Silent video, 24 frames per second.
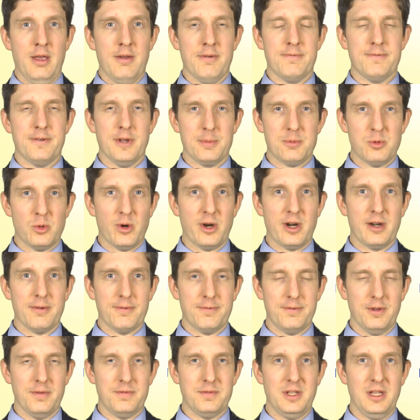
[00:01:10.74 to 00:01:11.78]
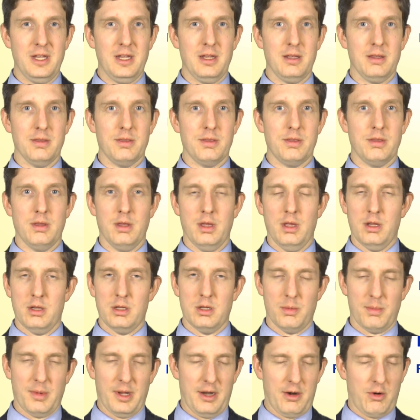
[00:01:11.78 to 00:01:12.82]
February 15th,
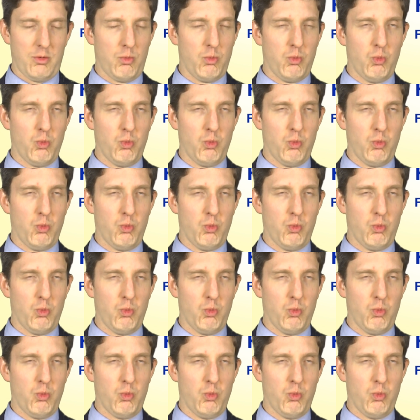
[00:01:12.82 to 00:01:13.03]
no matter